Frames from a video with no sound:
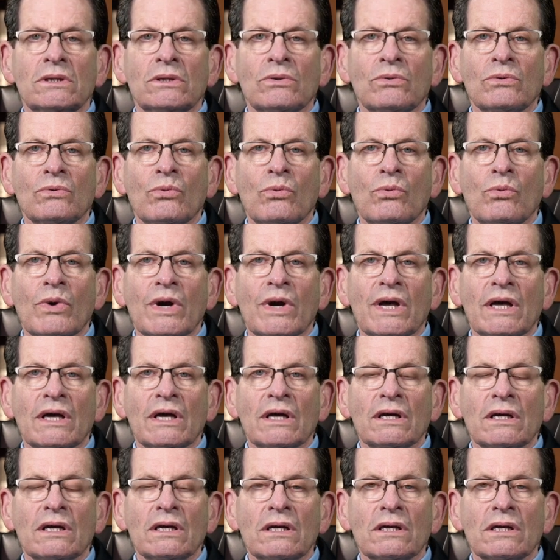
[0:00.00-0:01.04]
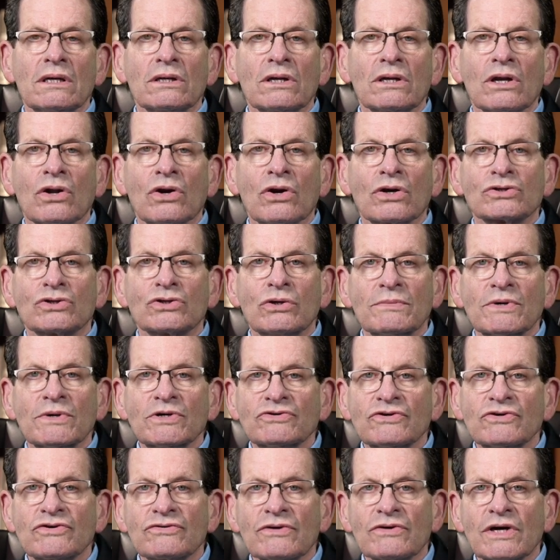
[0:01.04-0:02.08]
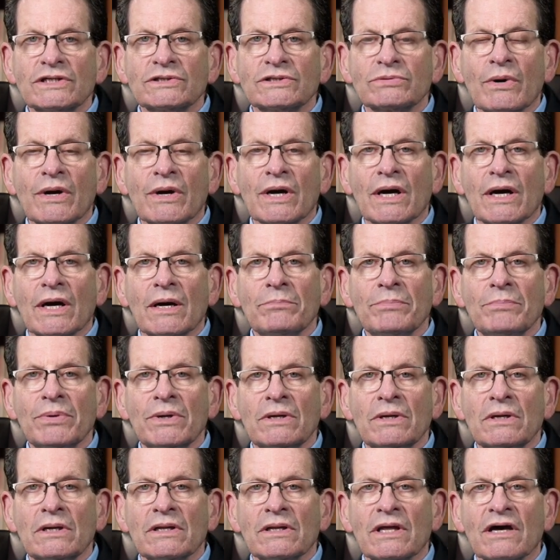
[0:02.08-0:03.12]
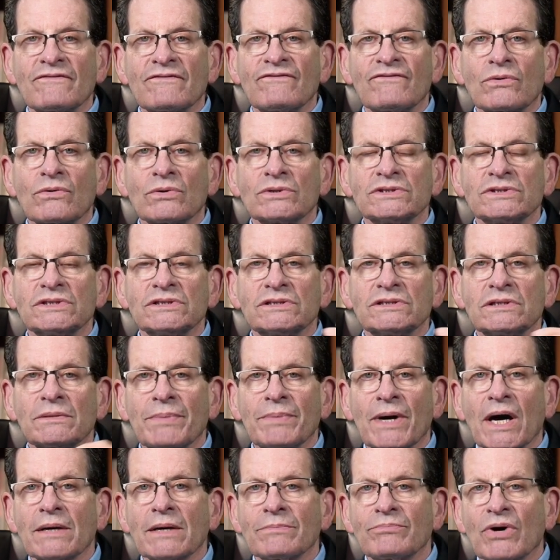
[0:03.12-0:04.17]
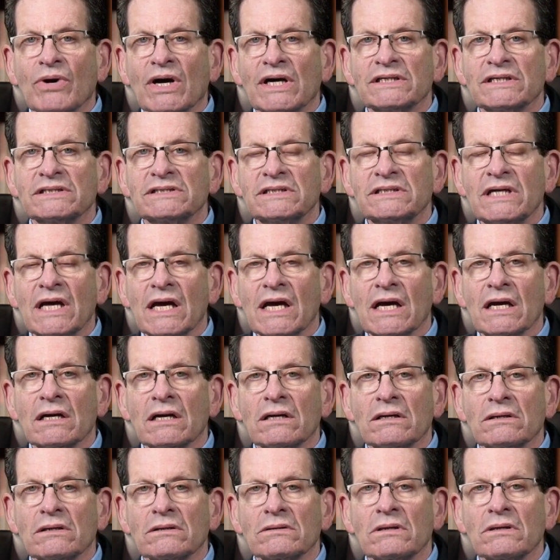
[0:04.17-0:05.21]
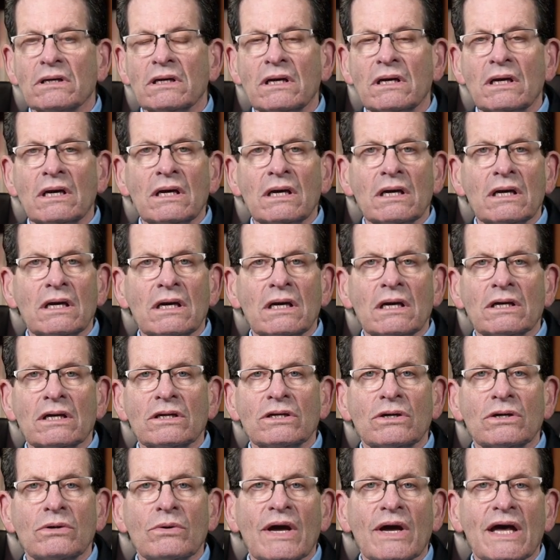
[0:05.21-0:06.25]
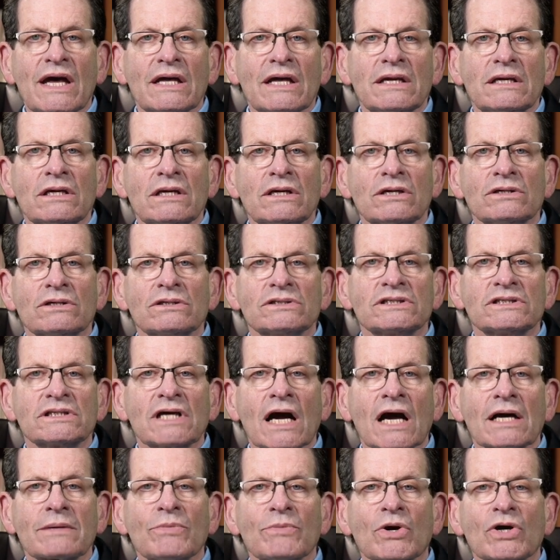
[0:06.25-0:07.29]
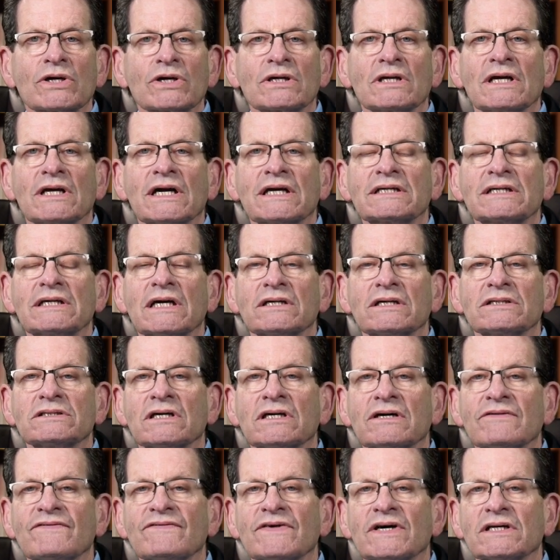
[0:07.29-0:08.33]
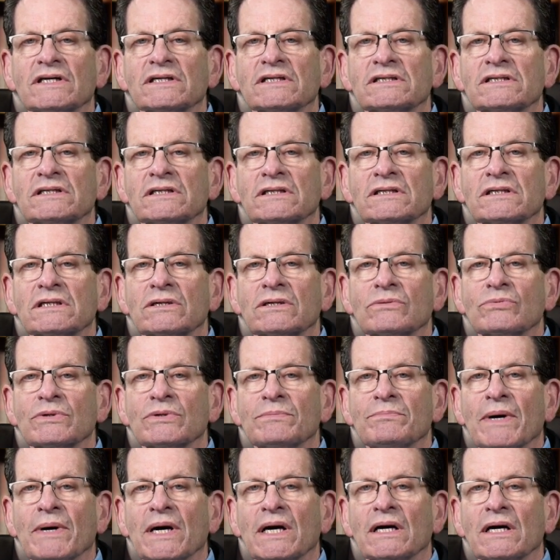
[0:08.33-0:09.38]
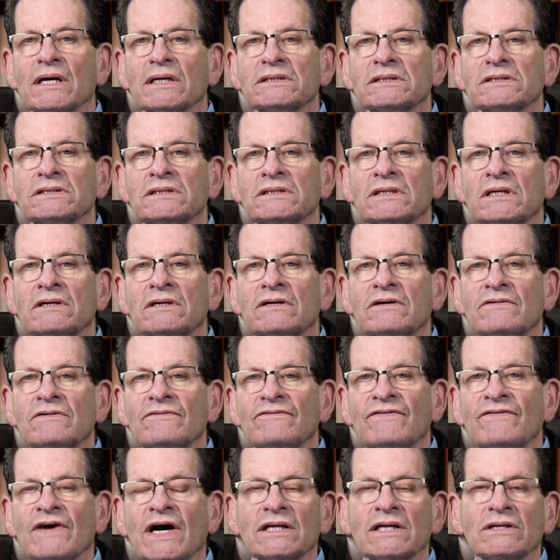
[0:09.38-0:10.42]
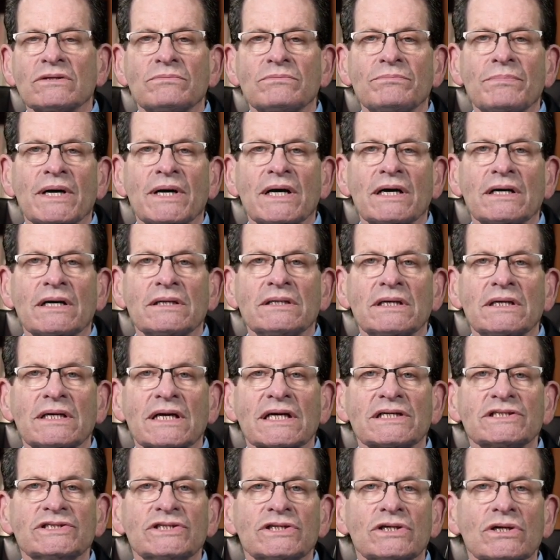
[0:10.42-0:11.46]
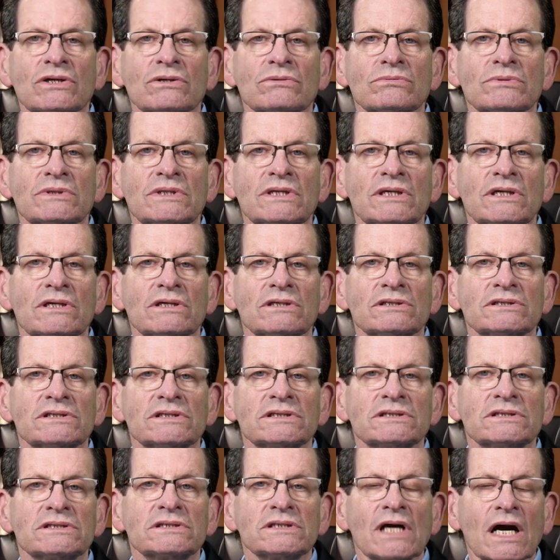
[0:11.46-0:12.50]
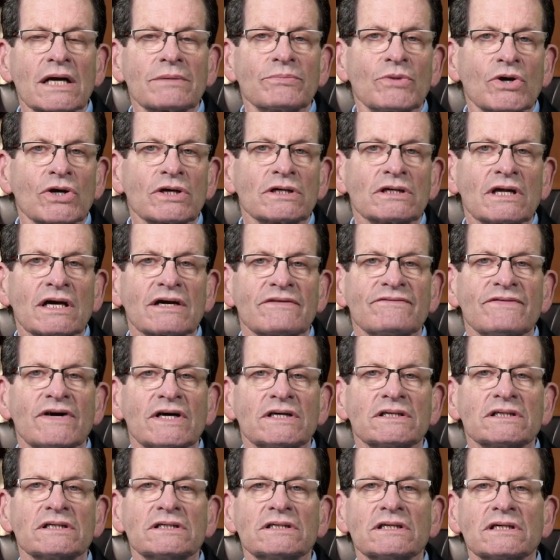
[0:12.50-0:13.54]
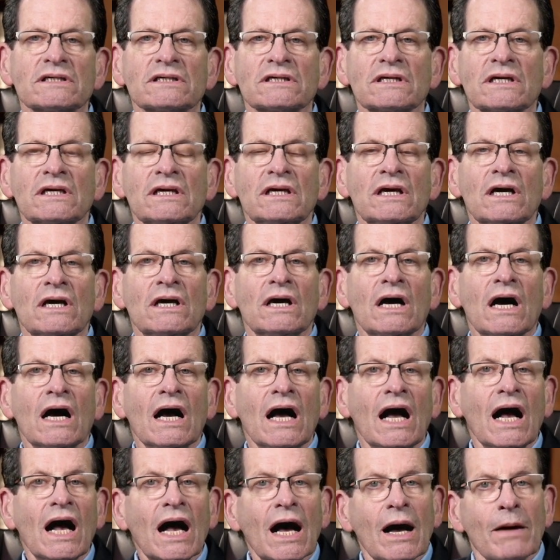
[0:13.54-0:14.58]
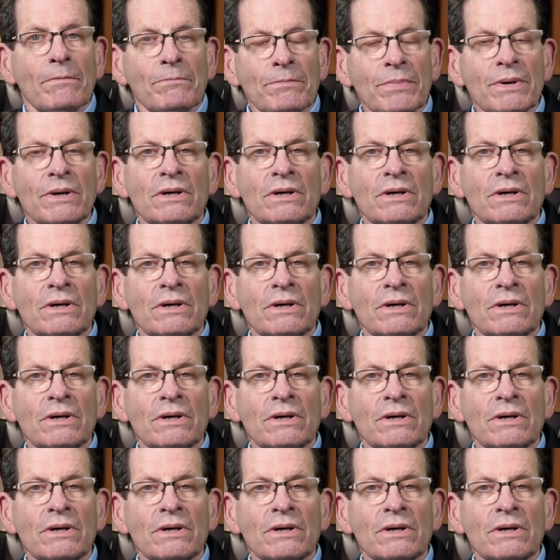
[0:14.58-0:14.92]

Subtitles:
when long-term interest rates went up, that forces the bond price down, and you had near stock market-like downside volatility with bonds, followed by the next year with near stock market-like volatility up